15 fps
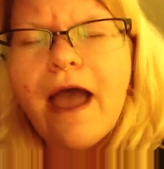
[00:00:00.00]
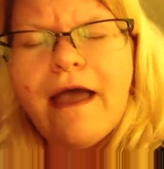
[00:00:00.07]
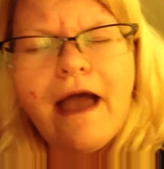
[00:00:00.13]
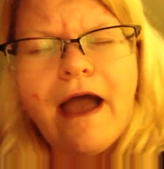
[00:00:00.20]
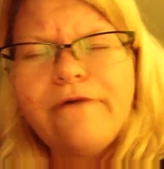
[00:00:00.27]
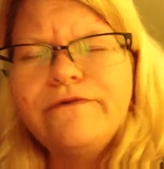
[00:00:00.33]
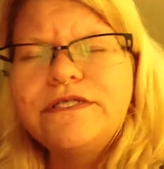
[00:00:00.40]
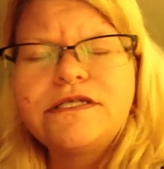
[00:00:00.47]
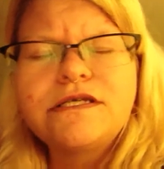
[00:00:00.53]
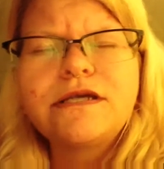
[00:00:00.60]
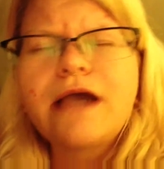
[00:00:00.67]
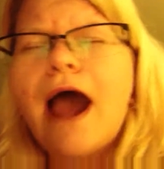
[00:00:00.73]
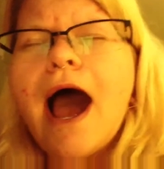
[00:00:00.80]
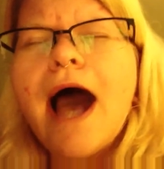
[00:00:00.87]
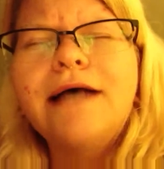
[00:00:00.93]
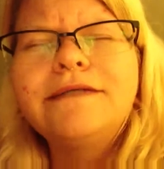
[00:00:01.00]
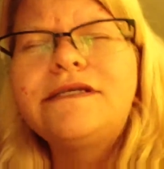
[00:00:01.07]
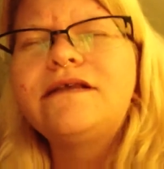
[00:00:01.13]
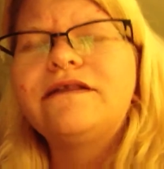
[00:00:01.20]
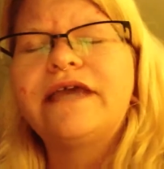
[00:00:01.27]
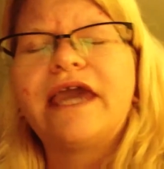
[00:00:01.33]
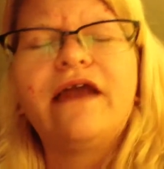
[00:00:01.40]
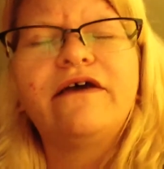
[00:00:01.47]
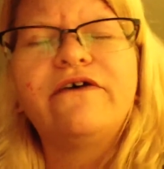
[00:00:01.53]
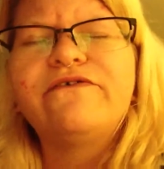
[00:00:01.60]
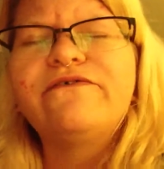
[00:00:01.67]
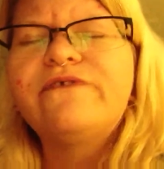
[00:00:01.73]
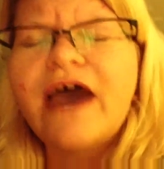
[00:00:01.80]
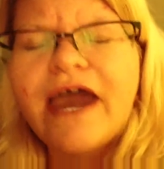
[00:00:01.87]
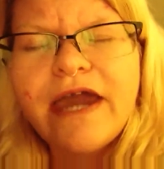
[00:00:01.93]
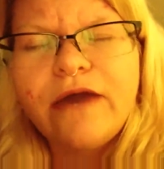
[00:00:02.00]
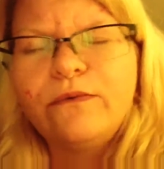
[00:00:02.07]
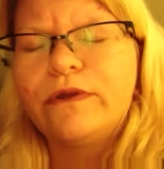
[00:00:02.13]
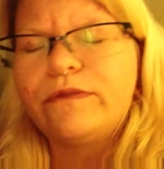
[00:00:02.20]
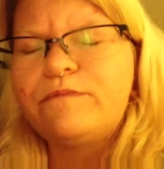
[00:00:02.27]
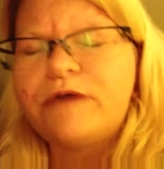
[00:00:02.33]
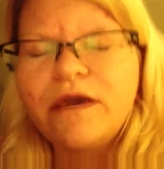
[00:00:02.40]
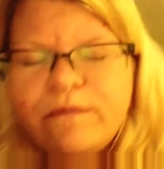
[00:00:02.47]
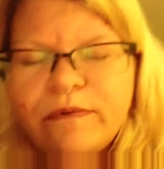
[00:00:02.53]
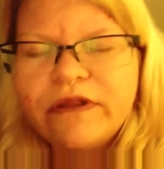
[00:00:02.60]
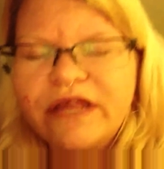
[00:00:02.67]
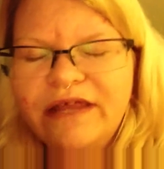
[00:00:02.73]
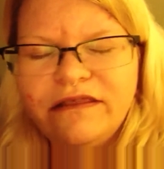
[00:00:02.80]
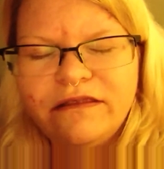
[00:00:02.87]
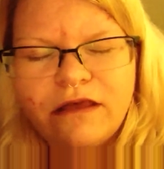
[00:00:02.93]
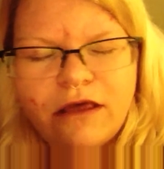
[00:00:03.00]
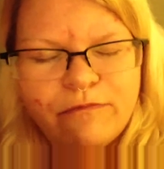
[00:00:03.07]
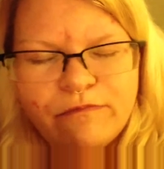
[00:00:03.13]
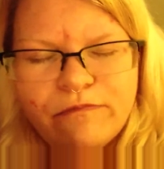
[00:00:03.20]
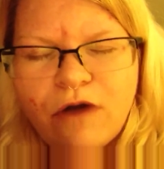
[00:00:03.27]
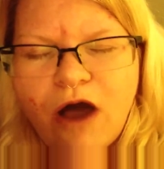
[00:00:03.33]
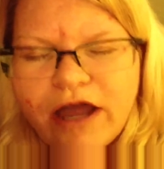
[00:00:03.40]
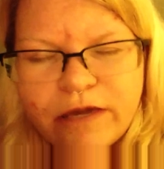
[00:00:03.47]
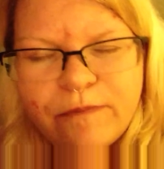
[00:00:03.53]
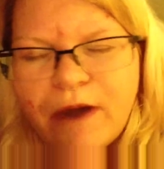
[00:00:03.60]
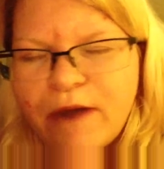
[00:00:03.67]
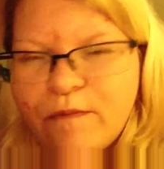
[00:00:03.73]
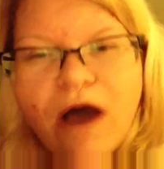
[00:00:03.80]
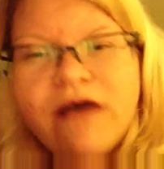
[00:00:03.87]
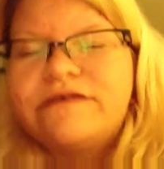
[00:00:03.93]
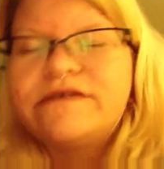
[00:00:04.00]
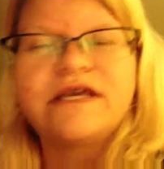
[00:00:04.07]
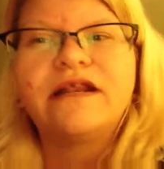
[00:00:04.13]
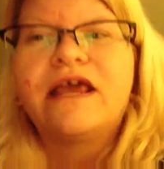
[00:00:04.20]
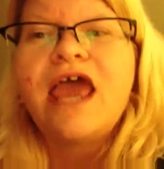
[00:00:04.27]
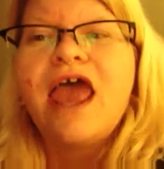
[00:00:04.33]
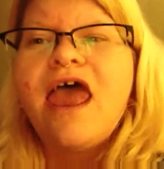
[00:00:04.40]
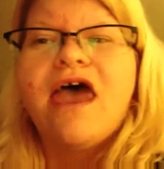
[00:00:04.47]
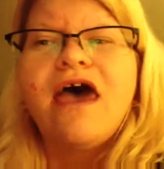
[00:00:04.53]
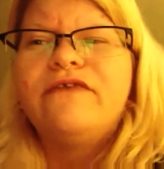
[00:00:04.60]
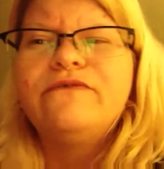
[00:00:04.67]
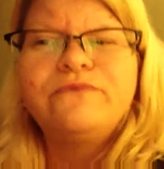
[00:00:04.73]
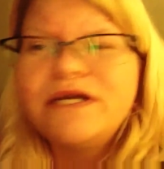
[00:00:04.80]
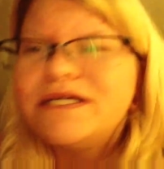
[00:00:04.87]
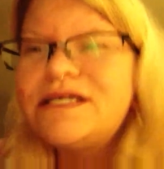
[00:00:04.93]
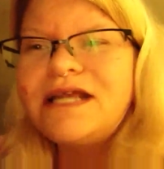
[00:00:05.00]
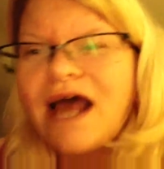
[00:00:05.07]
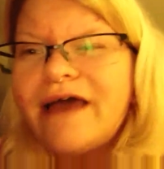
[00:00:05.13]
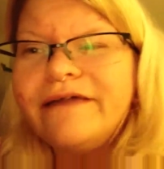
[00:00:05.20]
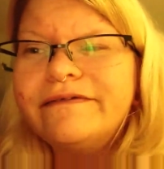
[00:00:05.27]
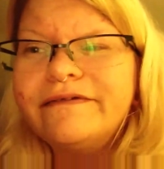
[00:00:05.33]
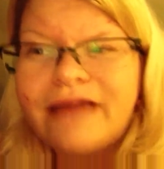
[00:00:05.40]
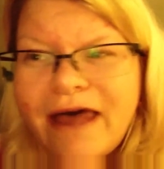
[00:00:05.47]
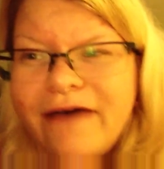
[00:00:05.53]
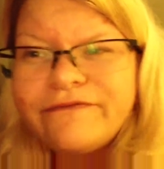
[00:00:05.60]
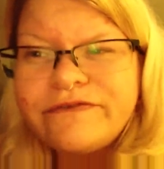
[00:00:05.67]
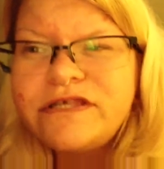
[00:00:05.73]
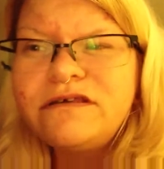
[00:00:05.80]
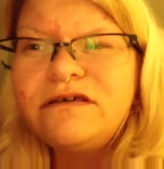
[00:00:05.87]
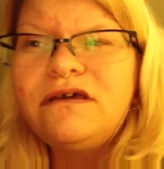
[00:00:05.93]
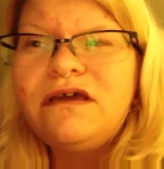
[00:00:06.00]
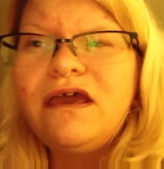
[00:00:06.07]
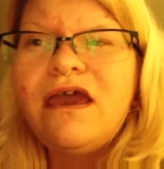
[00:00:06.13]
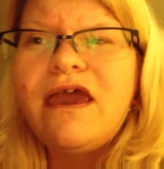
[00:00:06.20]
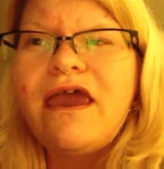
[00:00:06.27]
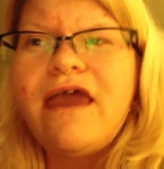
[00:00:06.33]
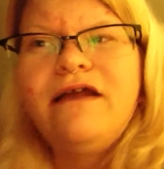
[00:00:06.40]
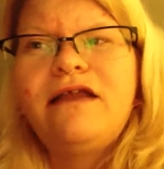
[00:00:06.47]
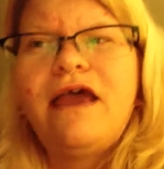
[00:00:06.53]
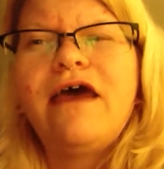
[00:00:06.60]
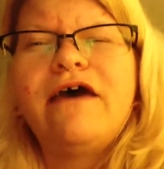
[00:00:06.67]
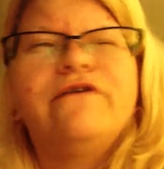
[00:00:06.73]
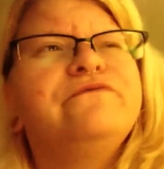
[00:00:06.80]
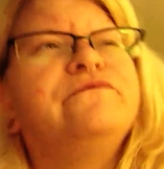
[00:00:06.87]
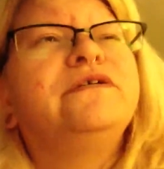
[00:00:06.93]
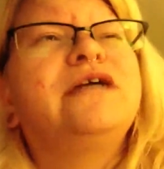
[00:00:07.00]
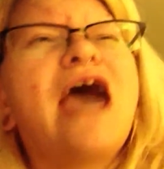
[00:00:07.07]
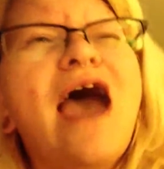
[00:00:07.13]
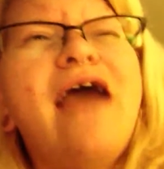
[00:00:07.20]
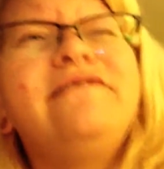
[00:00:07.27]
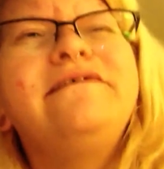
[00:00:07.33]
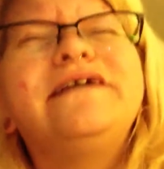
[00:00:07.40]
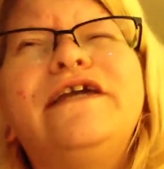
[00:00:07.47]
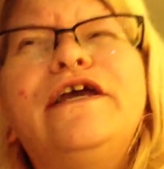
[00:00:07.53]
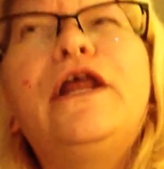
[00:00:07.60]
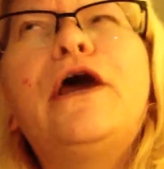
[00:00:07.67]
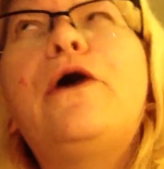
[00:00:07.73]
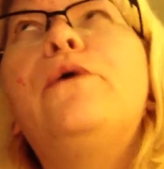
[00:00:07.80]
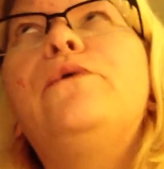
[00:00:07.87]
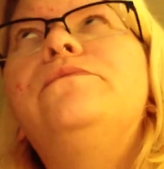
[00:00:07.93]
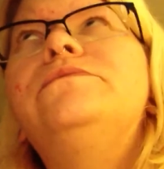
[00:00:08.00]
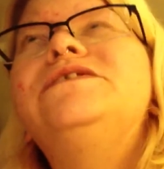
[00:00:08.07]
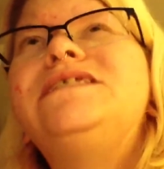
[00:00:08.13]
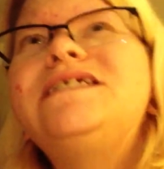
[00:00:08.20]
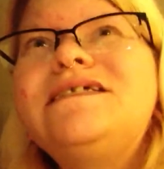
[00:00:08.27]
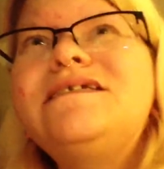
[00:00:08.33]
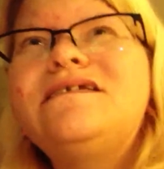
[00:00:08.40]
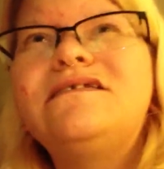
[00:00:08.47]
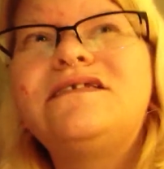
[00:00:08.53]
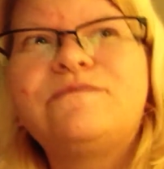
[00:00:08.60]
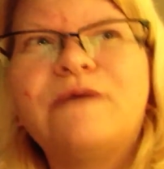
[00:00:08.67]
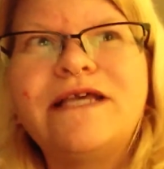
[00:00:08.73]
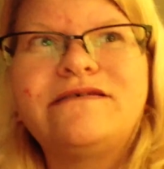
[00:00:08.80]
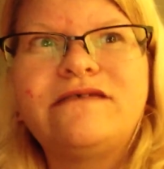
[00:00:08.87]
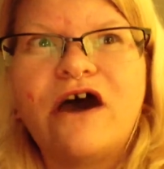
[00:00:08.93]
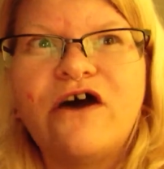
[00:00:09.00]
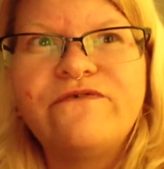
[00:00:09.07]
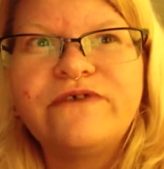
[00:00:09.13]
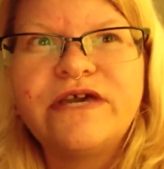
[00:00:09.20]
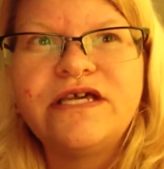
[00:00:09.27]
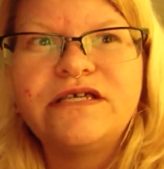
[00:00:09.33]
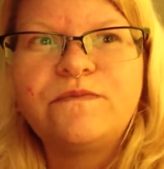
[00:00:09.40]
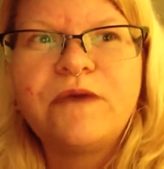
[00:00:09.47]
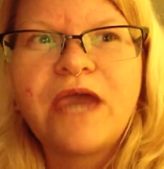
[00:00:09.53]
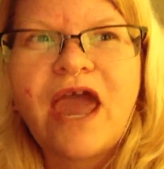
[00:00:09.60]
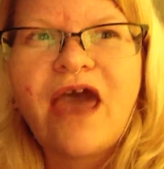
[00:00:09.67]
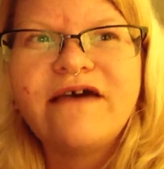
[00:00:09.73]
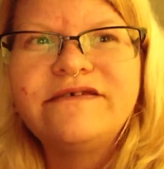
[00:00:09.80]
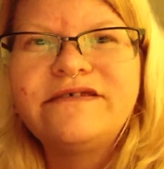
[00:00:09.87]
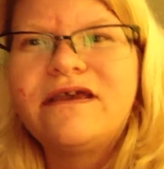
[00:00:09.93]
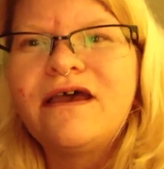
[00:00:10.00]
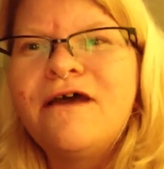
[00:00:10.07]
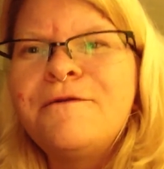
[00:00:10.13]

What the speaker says: I was constantly in a fight with people in Occupy Boston, and the reason I left and have kind of distanced myself is because